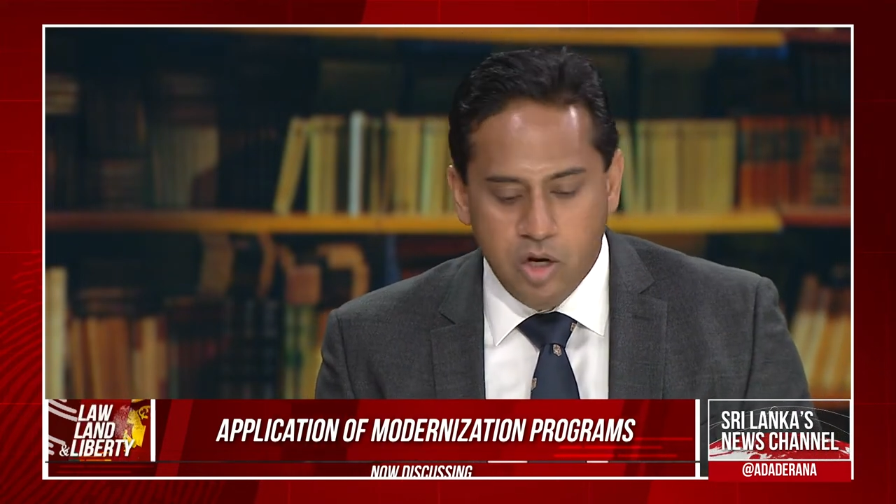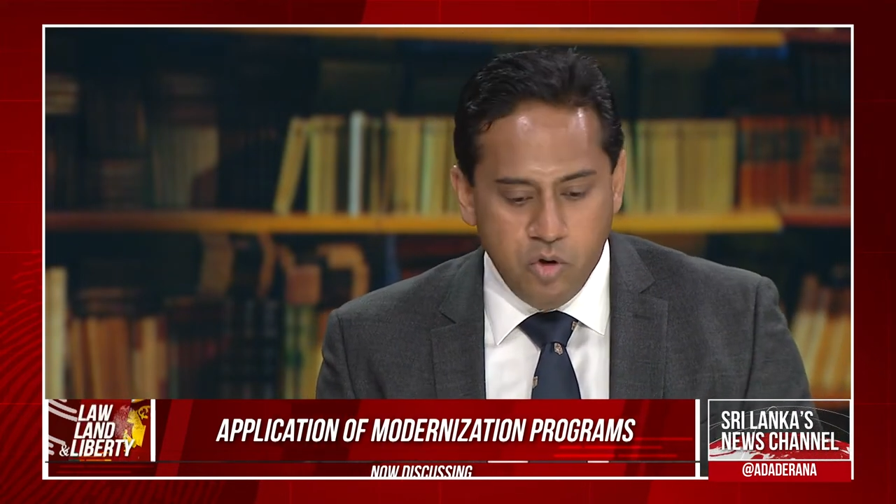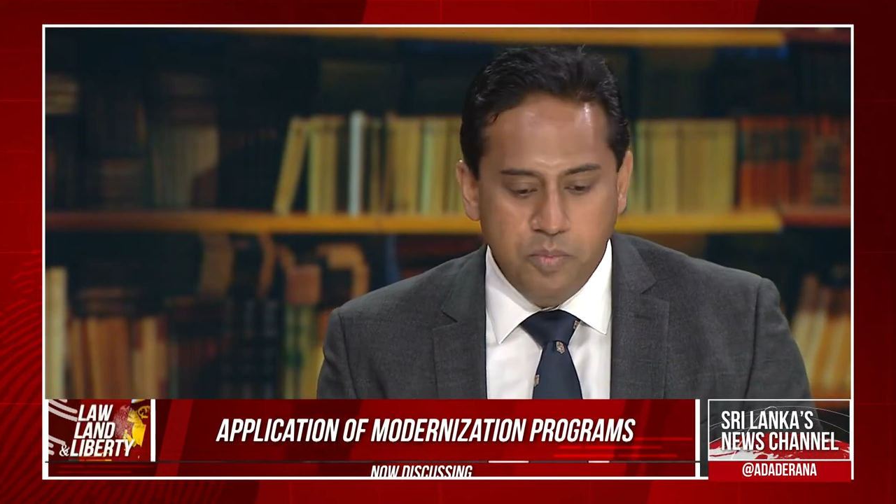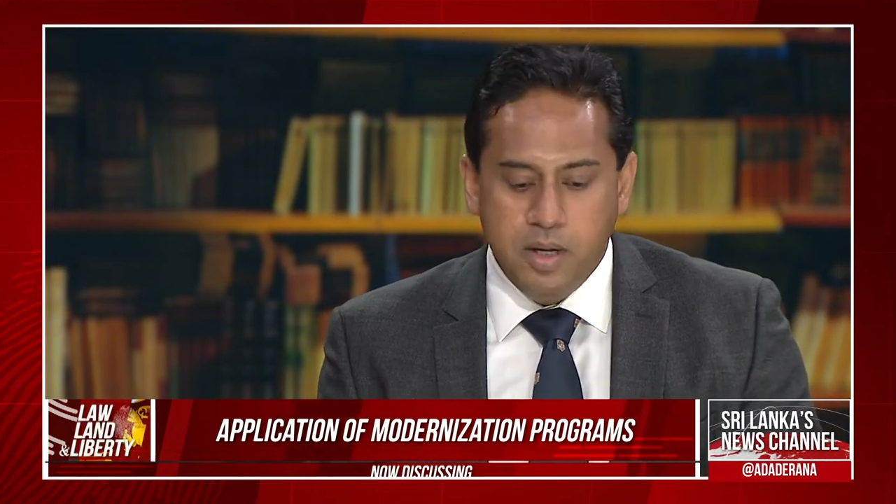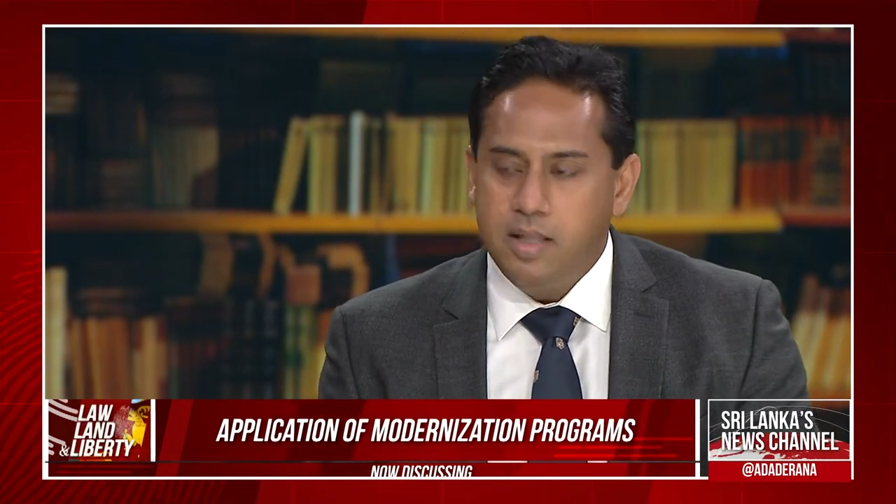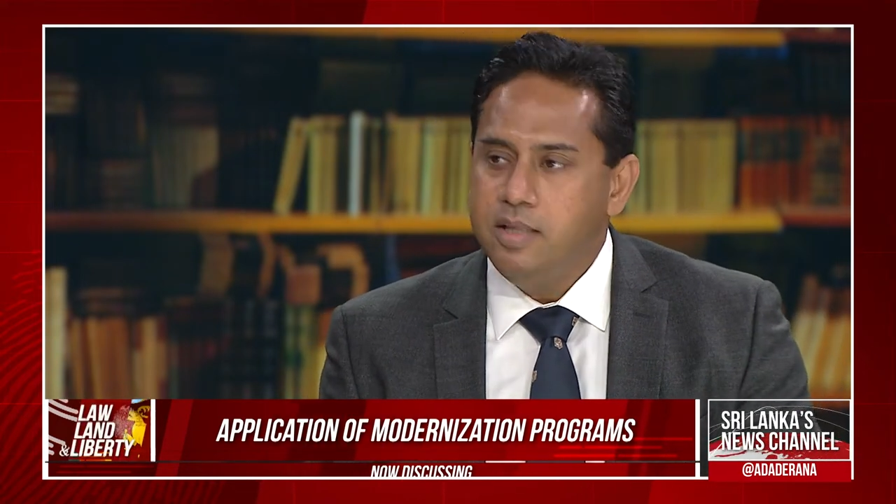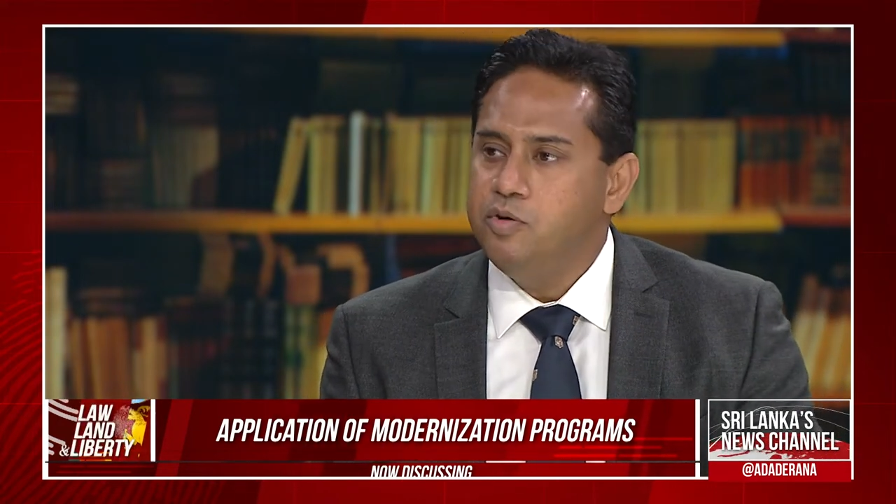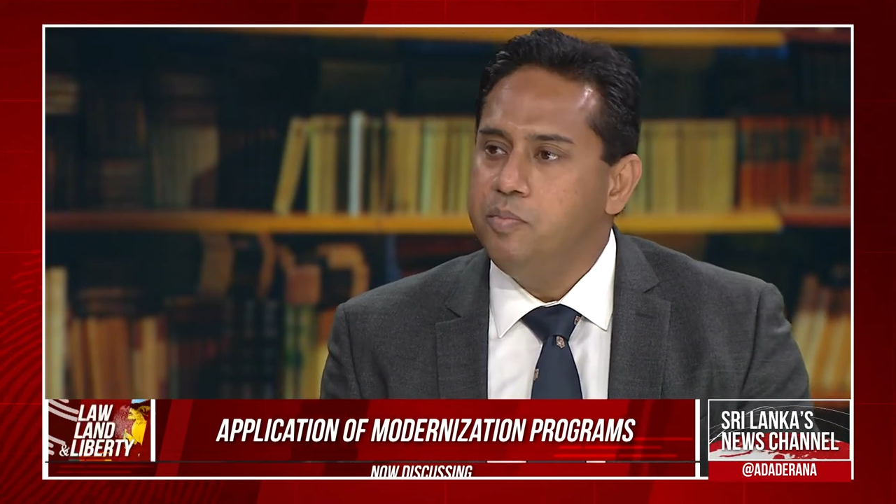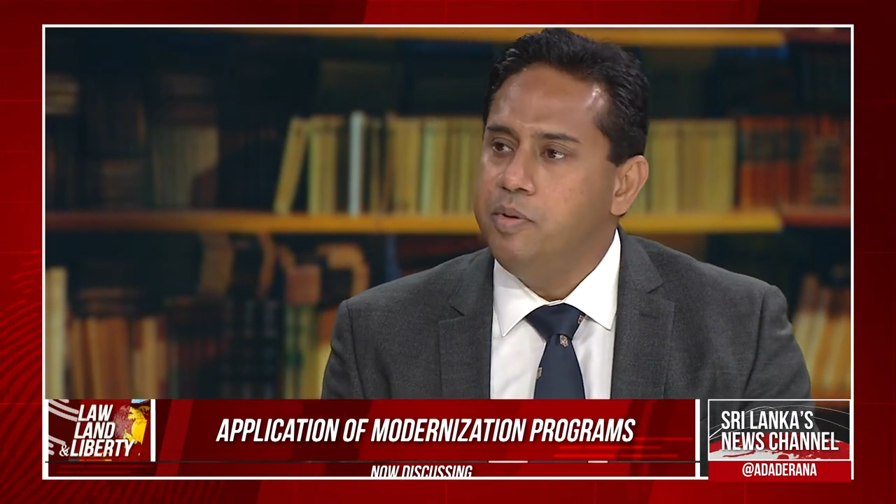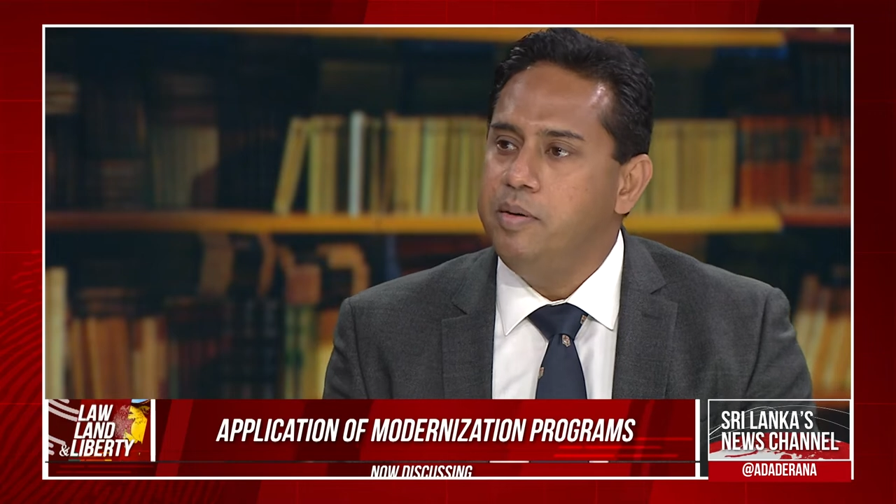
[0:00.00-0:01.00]
to burn the
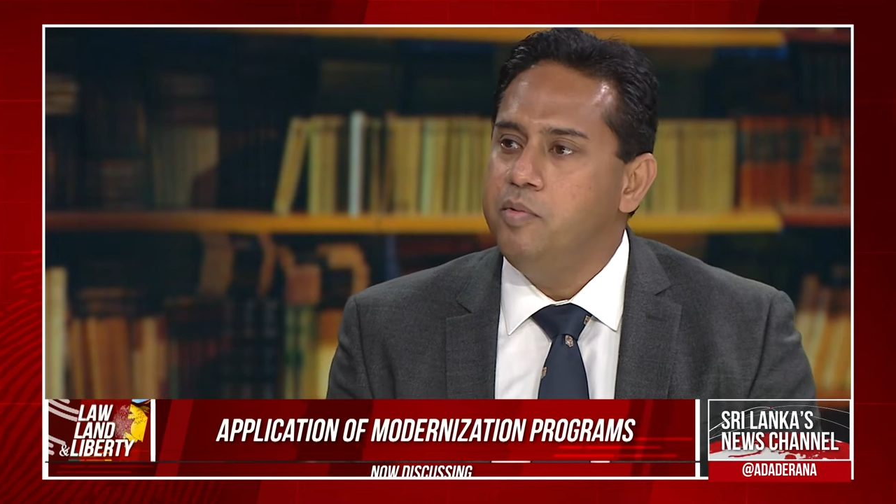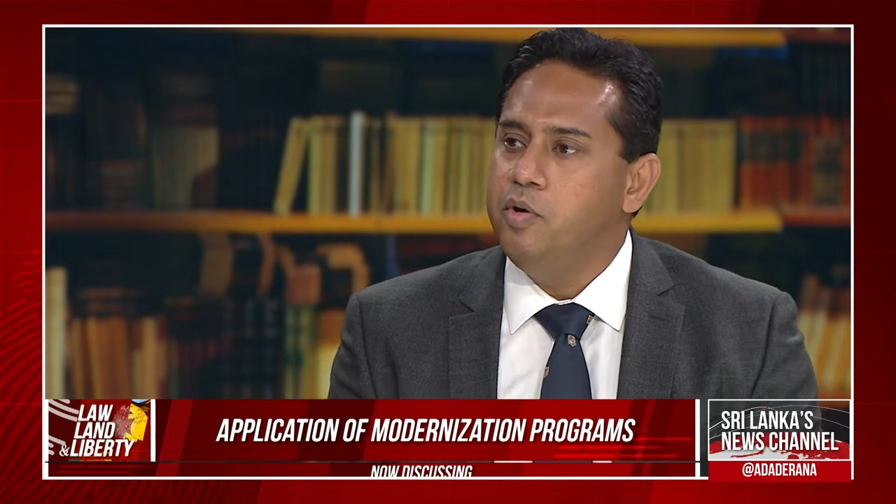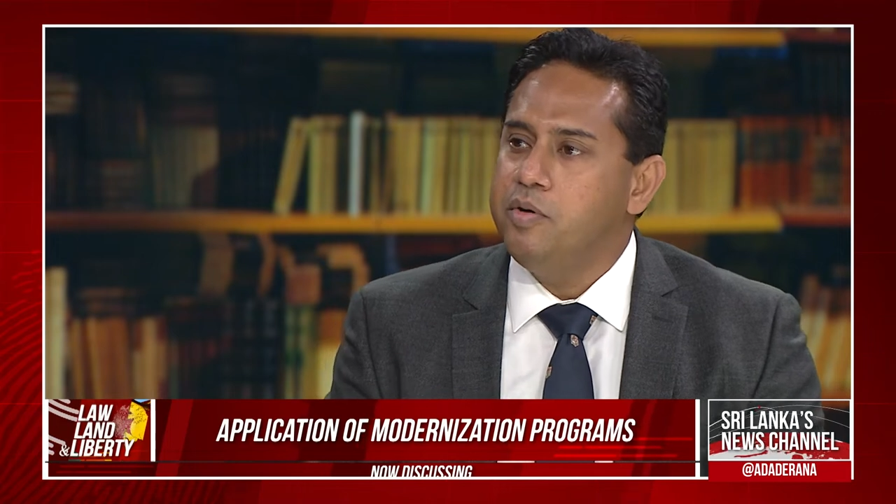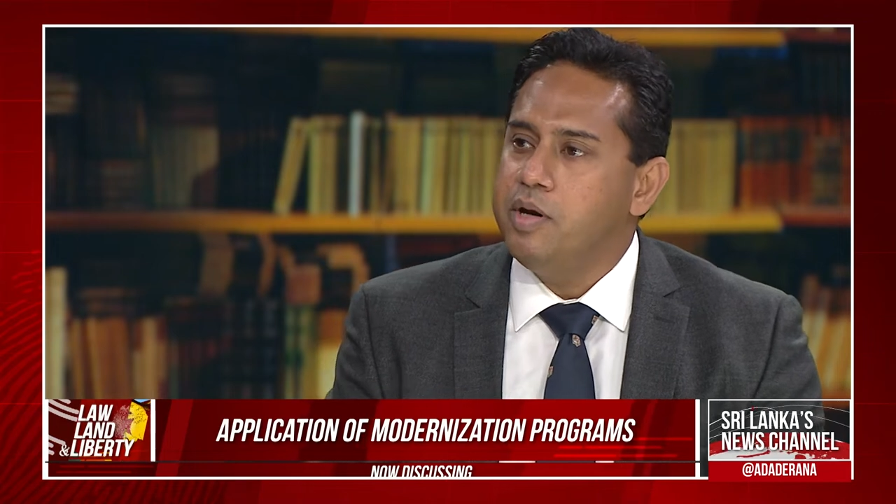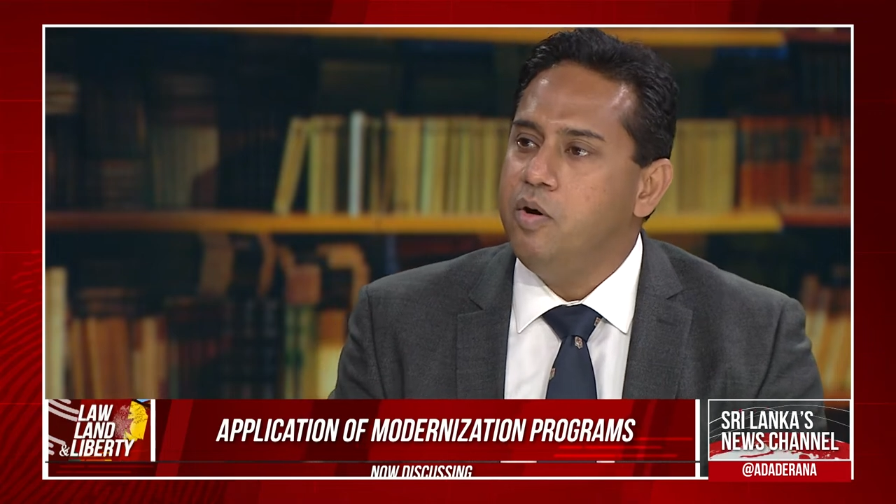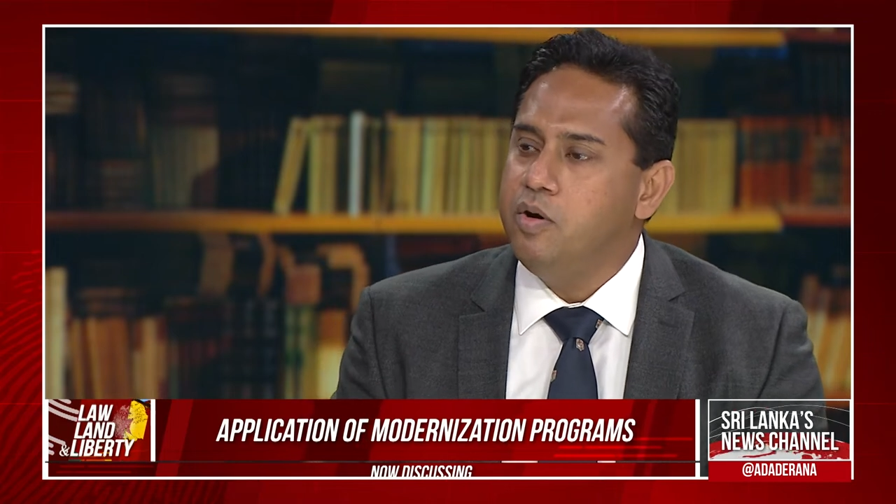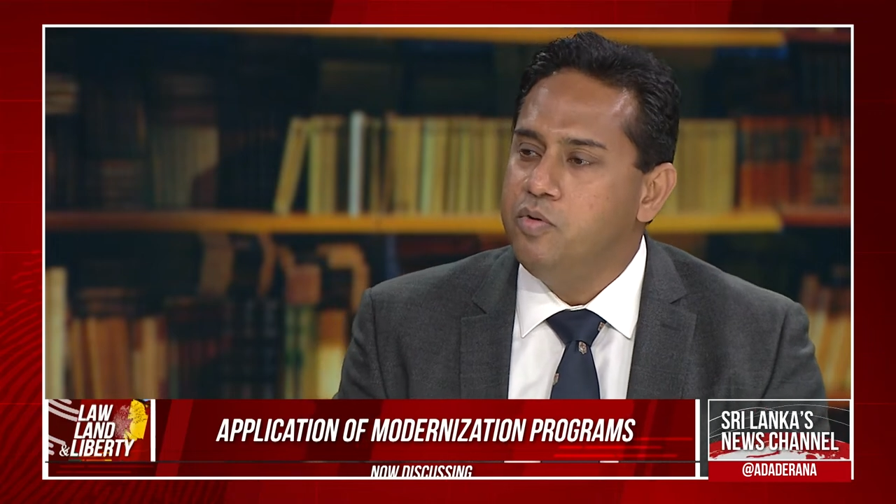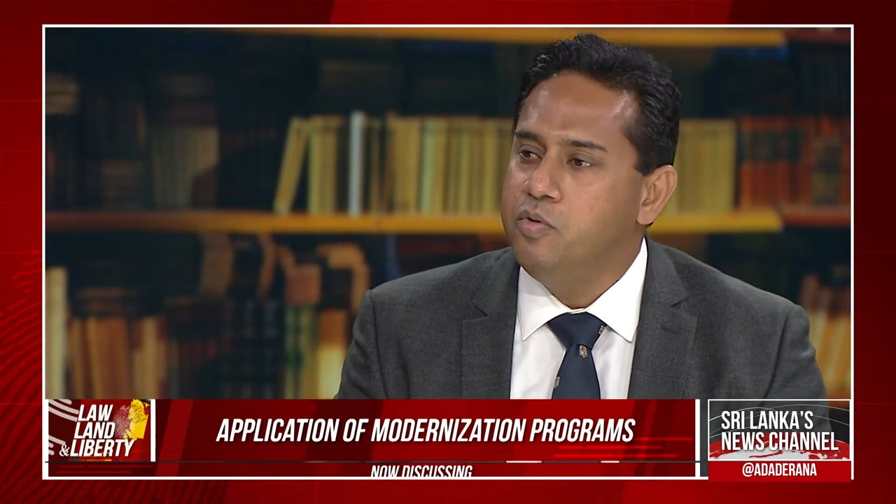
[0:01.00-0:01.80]
Supreme Court record